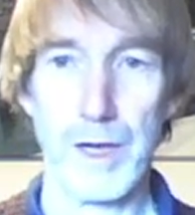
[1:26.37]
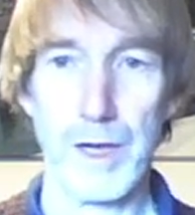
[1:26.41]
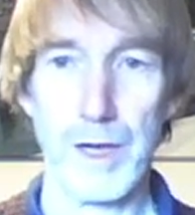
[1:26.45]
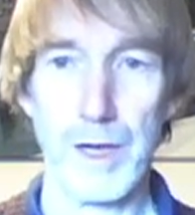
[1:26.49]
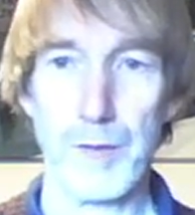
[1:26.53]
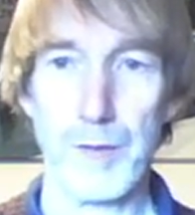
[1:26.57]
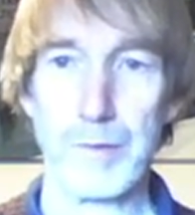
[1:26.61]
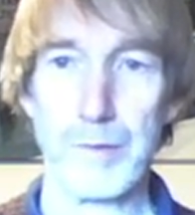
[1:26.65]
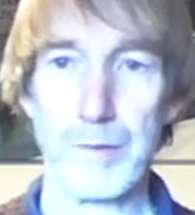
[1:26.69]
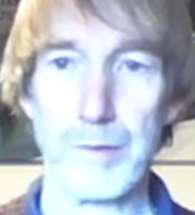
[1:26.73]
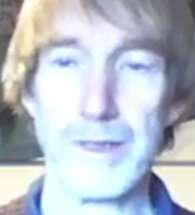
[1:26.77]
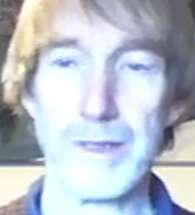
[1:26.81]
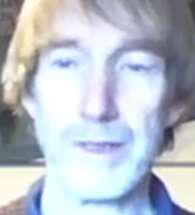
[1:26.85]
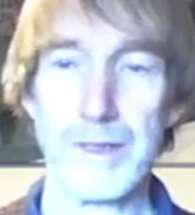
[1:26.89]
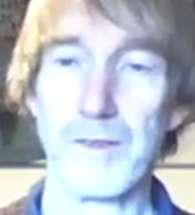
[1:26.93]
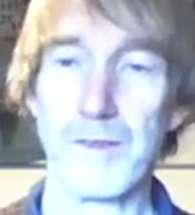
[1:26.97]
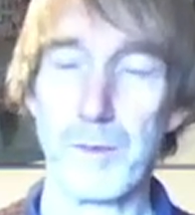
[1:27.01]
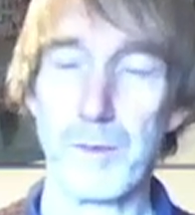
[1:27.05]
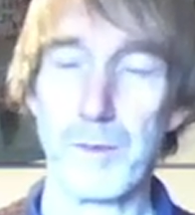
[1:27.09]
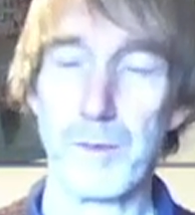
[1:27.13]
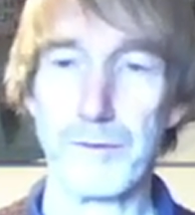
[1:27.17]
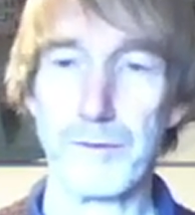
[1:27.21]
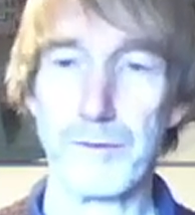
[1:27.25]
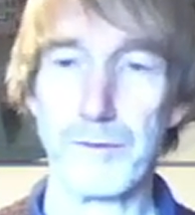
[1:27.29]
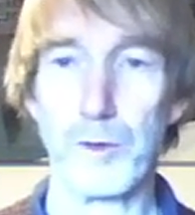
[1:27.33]
predict the
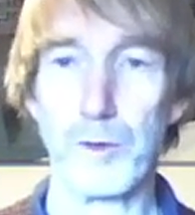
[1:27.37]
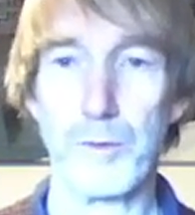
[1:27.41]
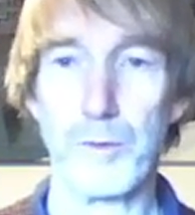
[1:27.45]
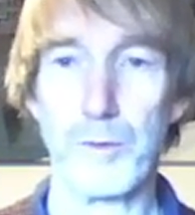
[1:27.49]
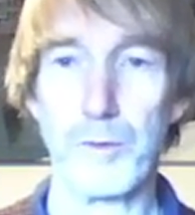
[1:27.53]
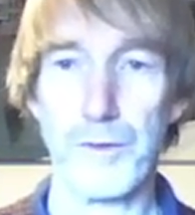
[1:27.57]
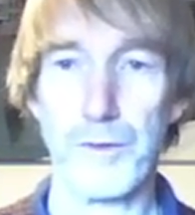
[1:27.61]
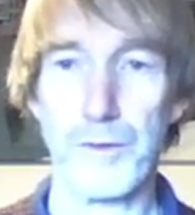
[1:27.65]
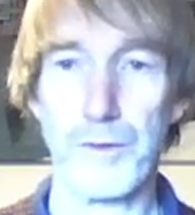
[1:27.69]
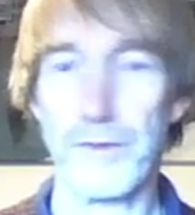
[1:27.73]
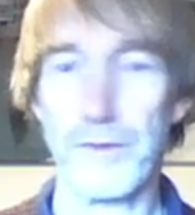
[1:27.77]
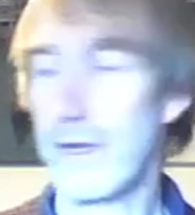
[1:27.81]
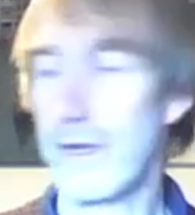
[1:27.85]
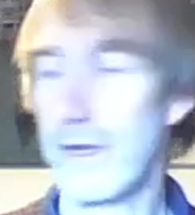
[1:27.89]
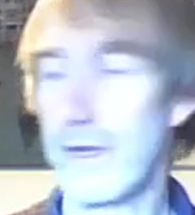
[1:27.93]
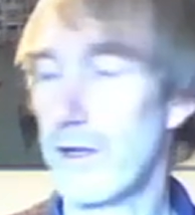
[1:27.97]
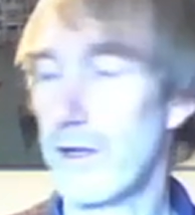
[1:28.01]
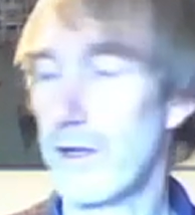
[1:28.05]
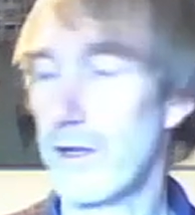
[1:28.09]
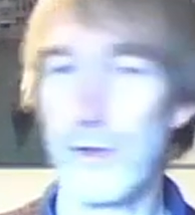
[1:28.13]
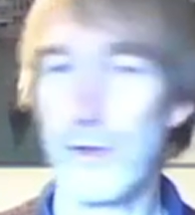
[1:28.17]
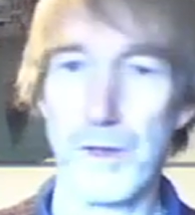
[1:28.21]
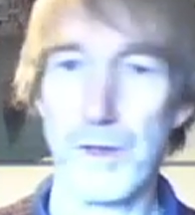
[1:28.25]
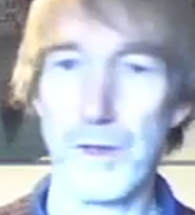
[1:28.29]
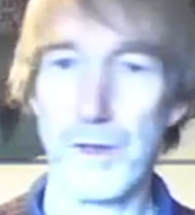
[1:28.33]
performance of the
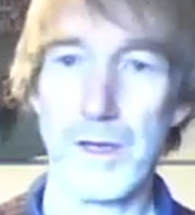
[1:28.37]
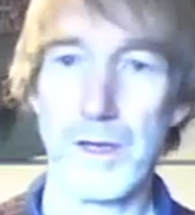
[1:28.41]
larger